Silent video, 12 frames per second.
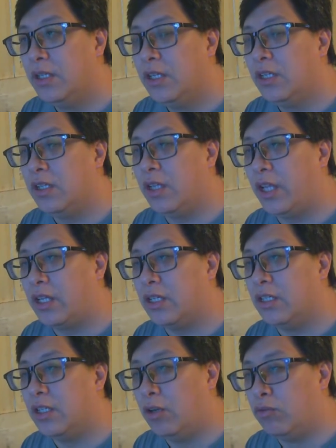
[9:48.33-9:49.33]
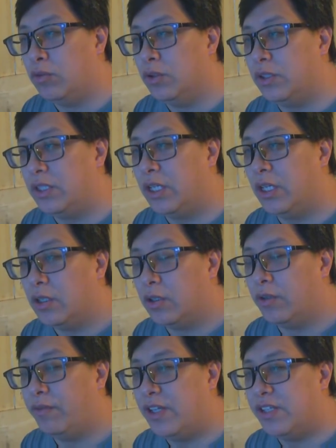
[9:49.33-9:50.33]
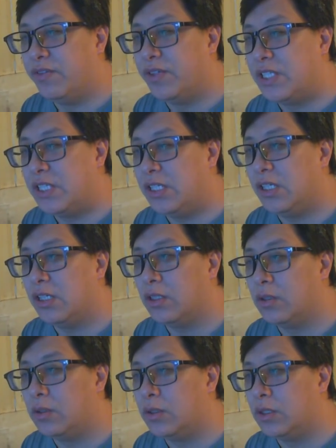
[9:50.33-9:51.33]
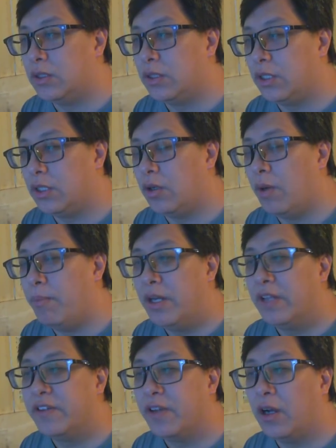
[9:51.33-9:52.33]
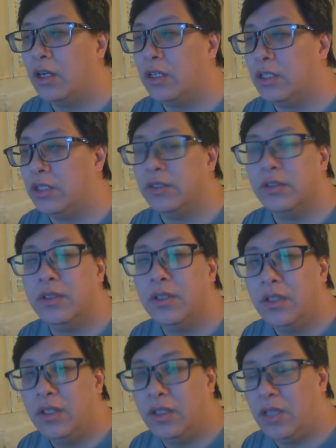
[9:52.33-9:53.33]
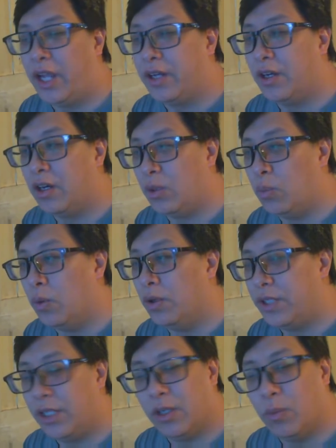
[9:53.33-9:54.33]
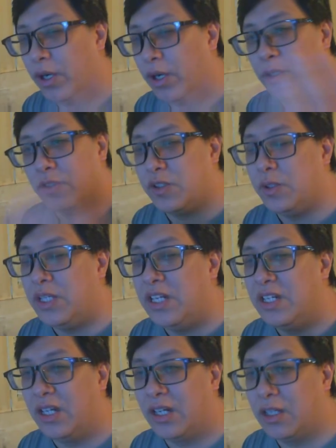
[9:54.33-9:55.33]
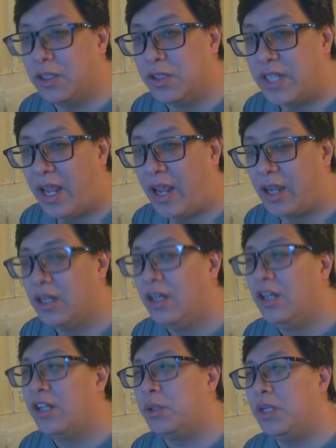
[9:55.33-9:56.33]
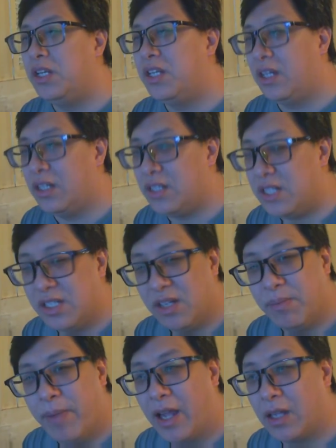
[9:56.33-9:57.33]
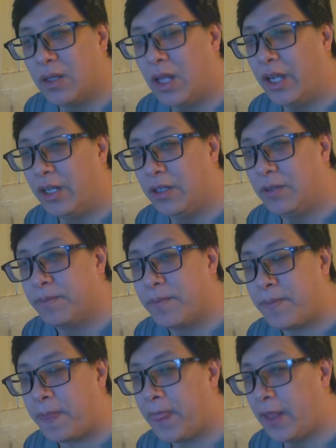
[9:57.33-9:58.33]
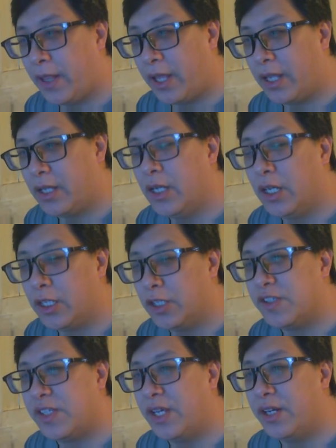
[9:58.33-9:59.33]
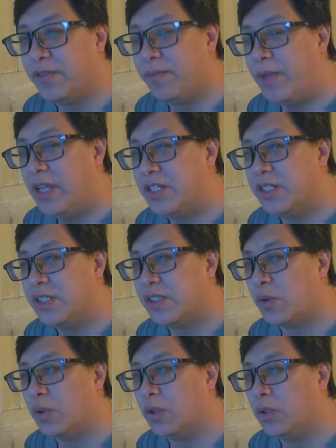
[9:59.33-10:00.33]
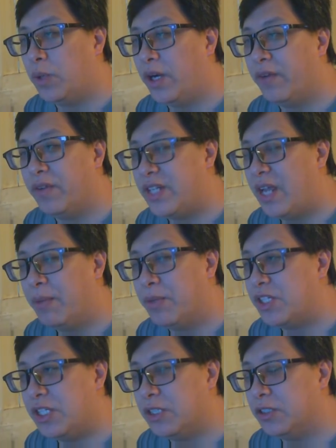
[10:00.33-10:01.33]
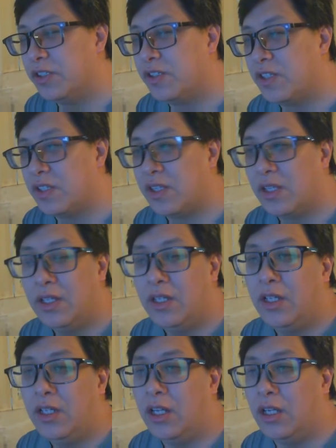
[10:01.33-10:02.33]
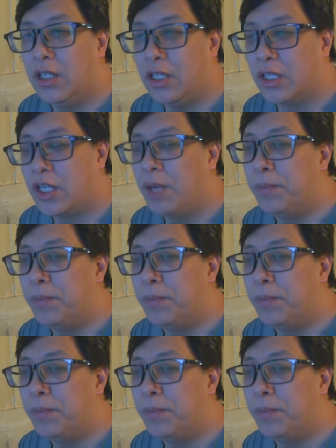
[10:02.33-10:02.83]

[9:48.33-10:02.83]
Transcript: like a Aurelia or a Vegvisir or a Minotaur, a Lionheart, Walnir, one of those. You need to get a good tank. You need to get a decent backline. like a good set of mages or whatever damage dealers, a couple